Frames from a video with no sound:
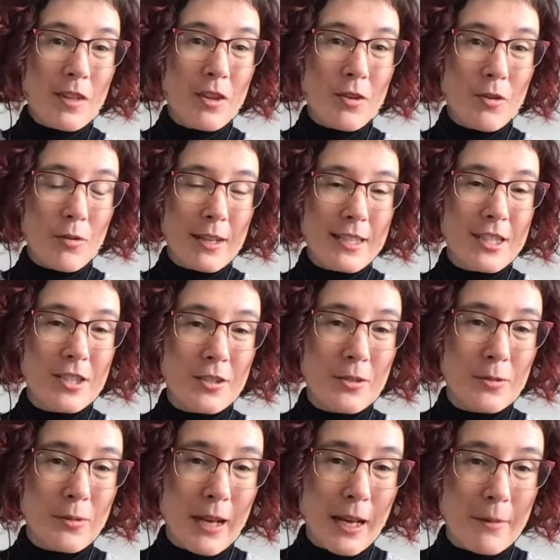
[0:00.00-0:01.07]
you're going
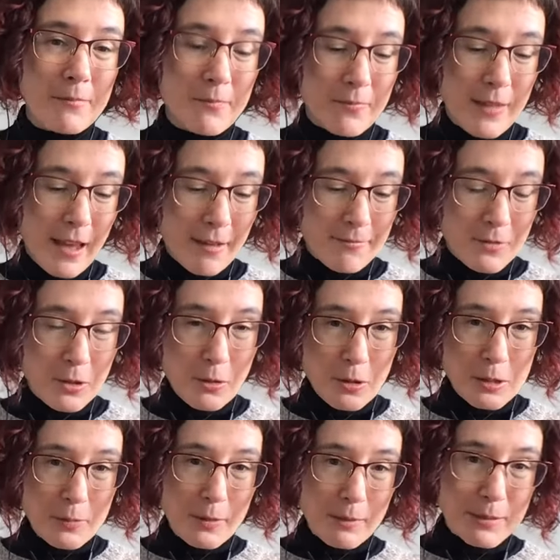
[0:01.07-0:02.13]
to um, yeah you're
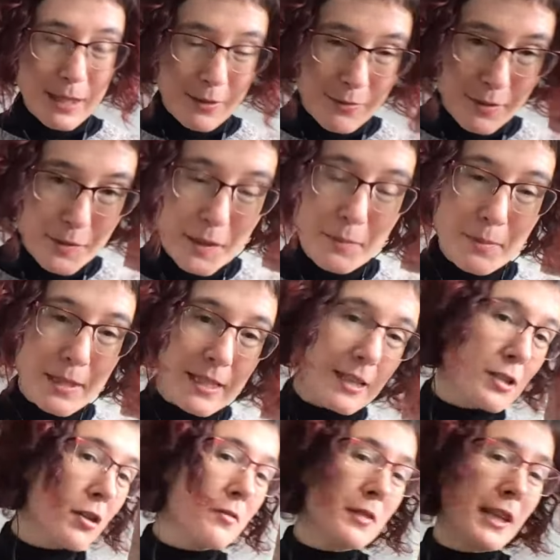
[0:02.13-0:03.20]
going to be able to get
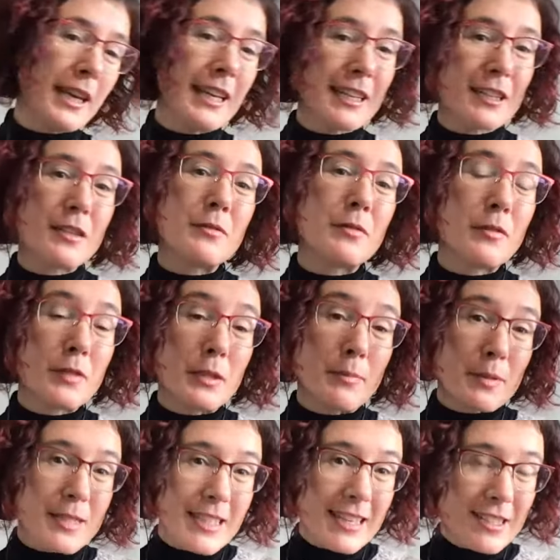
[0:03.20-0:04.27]
15% off the kit
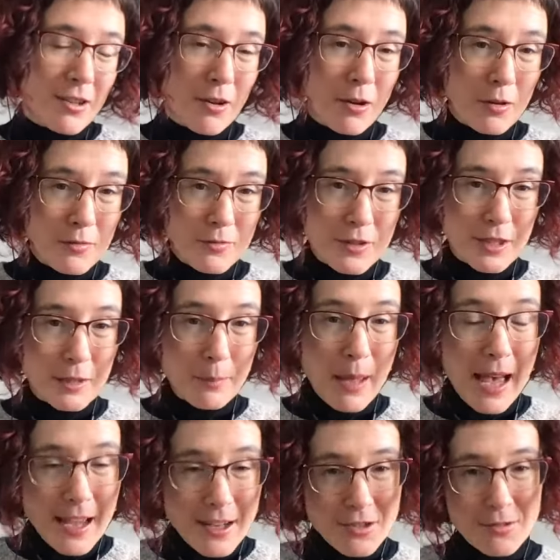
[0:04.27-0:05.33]
15% off the
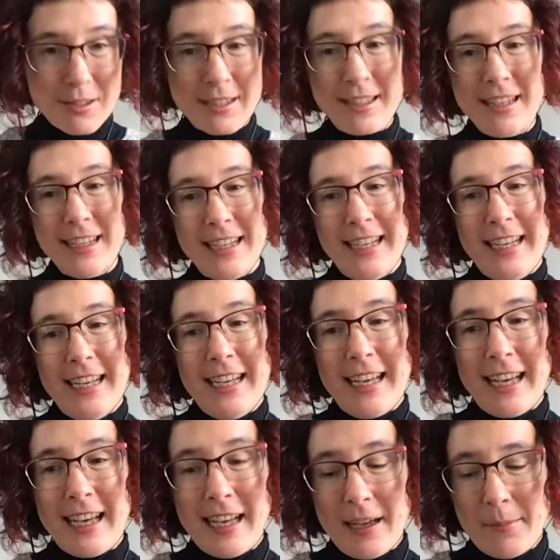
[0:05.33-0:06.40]
pattern
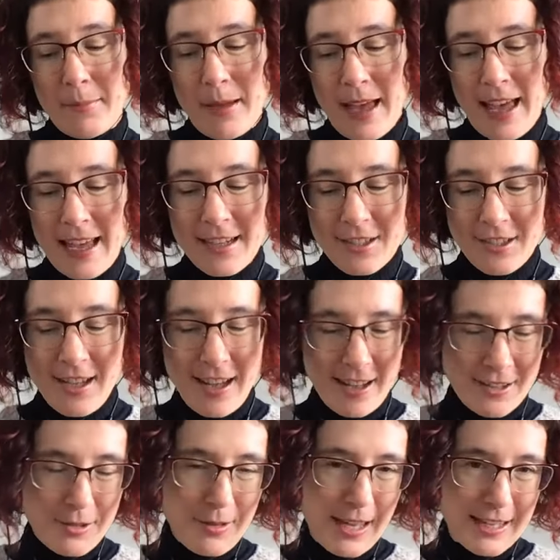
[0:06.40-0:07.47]
um, and
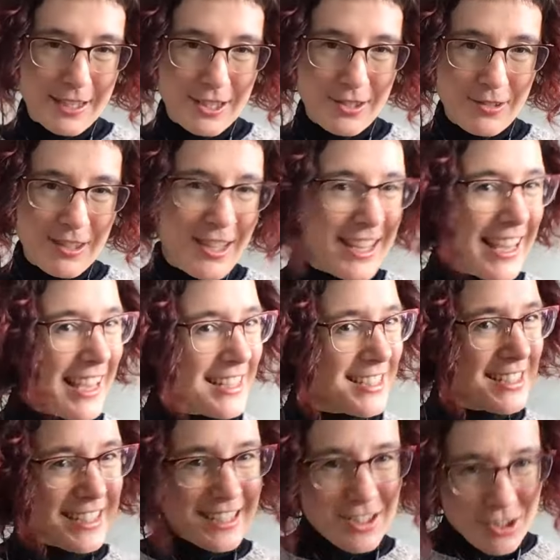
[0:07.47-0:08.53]
yeah you get to you get
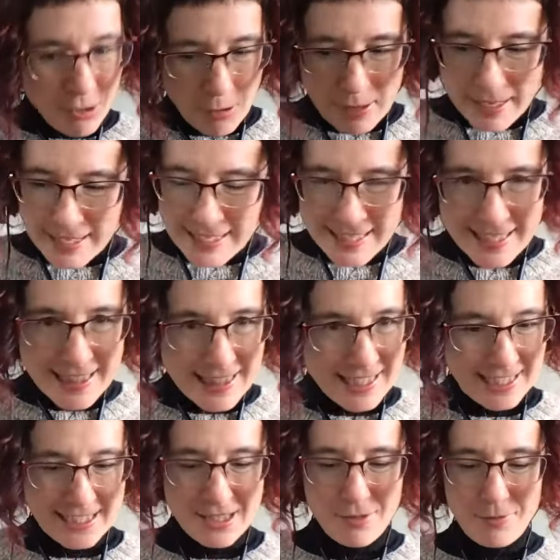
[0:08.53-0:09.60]
to enjoy and knit
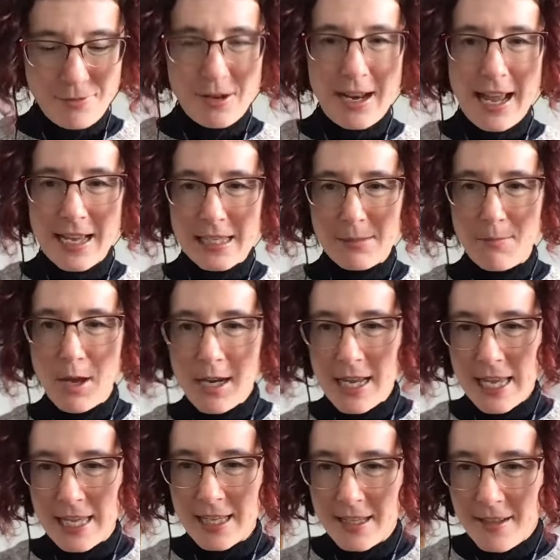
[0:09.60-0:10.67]
this for less
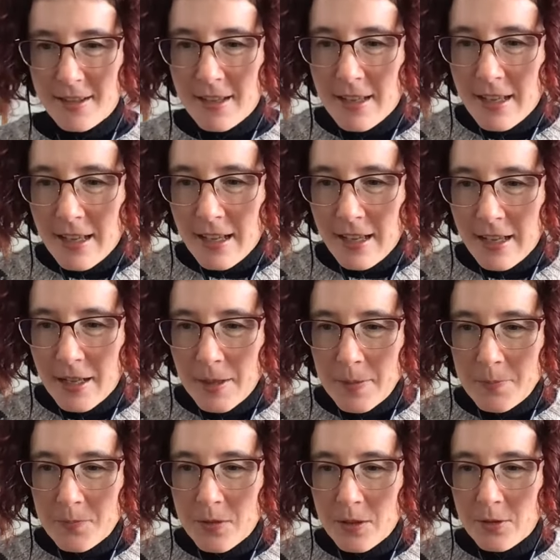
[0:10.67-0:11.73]
money
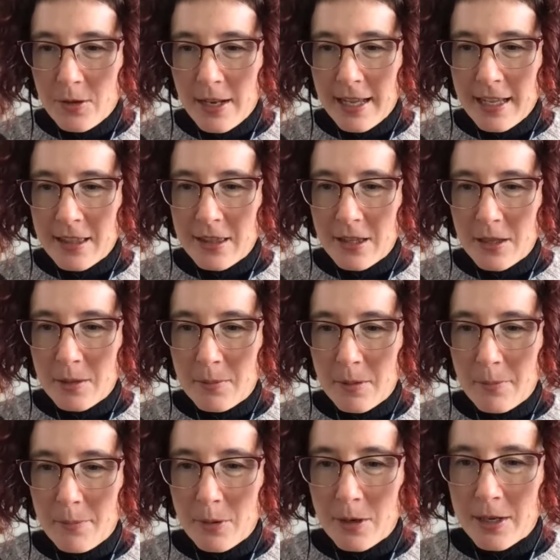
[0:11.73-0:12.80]
um, you like the
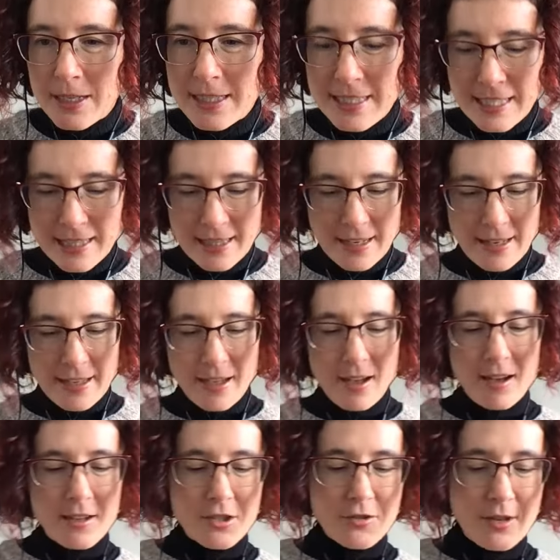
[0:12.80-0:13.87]
burgundy and the light
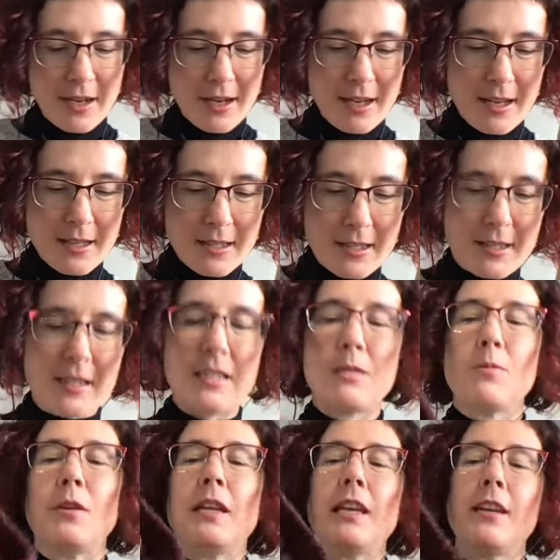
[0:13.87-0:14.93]
contrast this
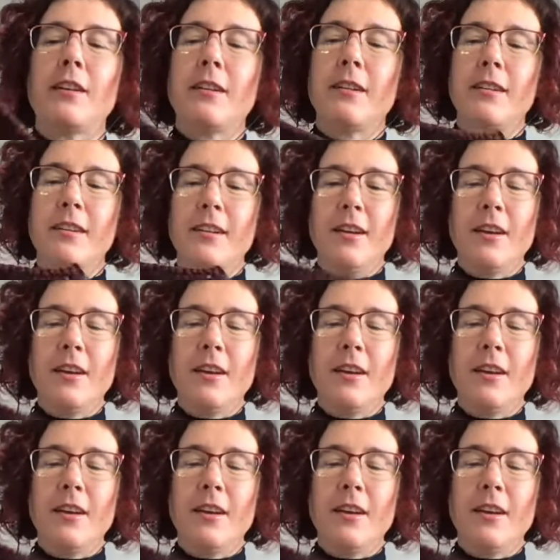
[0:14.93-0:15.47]
one here